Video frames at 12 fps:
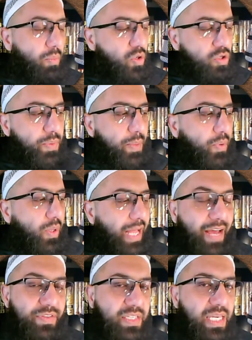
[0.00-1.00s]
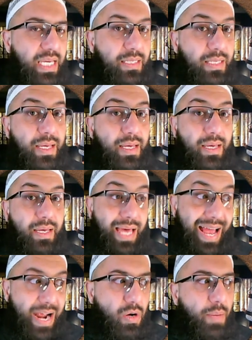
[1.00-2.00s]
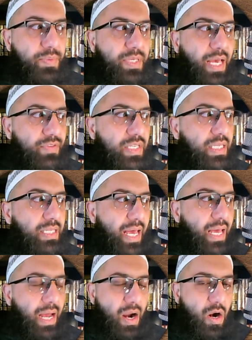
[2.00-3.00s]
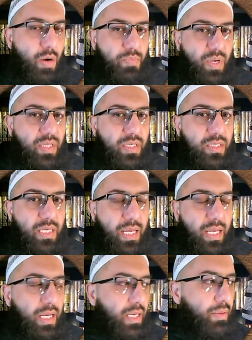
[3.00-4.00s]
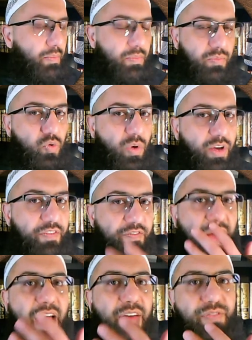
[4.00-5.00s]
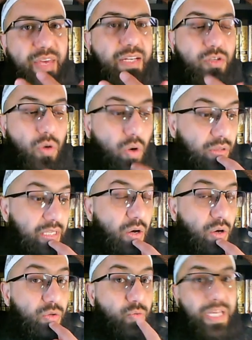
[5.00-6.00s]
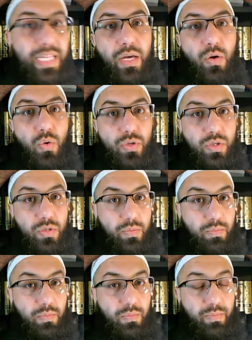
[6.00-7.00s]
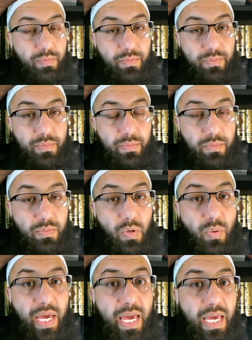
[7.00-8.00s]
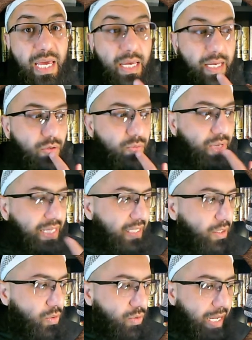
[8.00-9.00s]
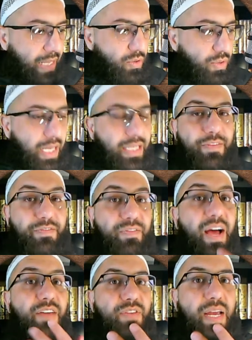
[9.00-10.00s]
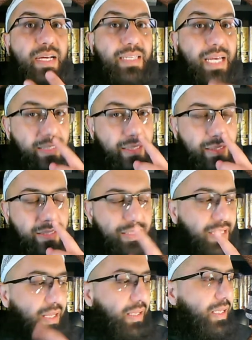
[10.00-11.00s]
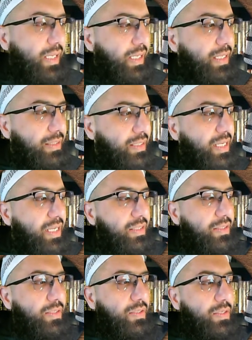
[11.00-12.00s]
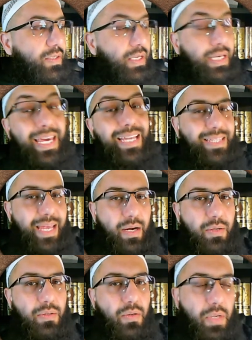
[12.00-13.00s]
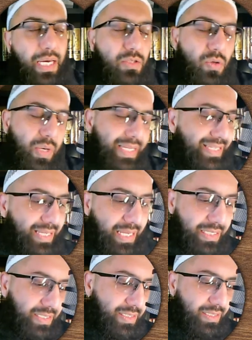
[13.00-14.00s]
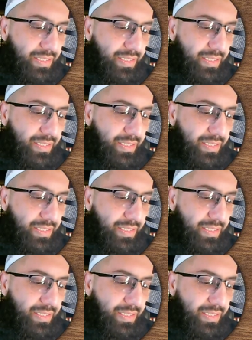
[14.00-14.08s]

people I've seen Arab brothers doing 5 years only on reading course. Okay, reading the Quran correctly, 5 years, and still didn't get there. Okay, so it's